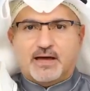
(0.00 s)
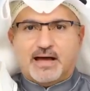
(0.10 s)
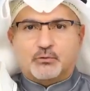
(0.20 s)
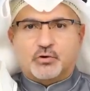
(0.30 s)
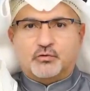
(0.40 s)

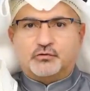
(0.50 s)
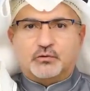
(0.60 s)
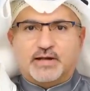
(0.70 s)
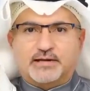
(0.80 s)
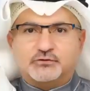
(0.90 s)
I would also
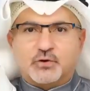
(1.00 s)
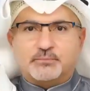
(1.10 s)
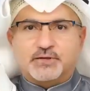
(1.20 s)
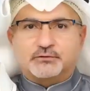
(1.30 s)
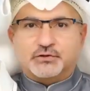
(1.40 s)
like to
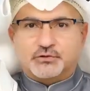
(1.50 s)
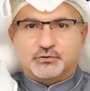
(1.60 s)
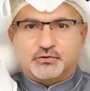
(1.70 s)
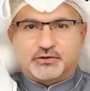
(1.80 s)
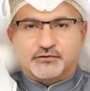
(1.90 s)
appeal to you
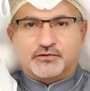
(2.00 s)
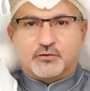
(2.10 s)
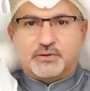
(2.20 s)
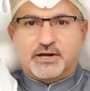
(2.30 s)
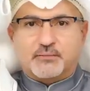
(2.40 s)
to
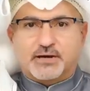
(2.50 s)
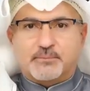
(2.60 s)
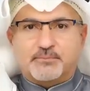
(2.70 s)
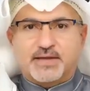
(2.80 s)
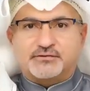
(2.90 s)
consider becoming a
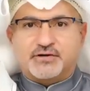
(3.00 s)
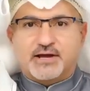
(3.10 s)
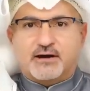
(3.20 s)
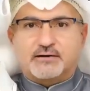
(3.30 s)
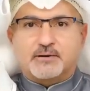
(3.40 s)

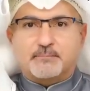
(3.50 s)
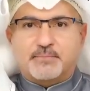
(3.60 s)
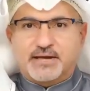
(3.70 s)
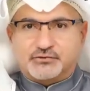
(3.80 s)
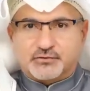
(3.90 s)
Patreon
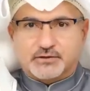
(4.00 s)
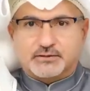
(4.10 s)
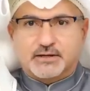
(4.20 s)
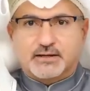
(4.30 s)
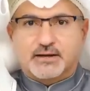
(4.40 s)

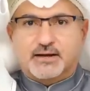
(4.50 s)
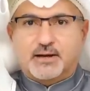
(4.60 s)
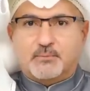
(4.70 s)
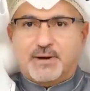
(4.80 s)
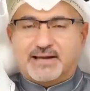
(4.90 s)
patron
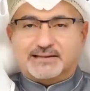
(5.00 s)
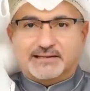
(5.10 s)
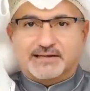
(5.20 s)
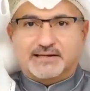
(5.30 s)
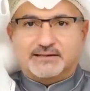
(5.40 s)
by
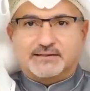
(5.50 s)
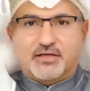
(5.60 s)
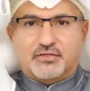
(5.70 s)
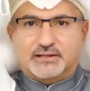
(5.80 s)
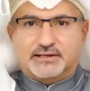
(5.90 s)
clicking
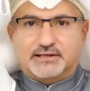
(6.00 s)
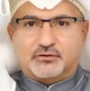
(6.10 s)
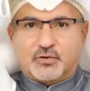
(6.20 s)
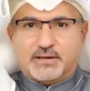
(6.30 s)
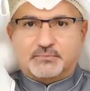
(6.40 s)
the
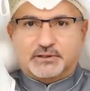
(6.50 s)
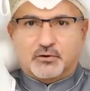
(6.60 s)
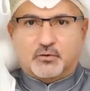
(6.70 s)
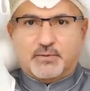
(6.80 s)
link right below.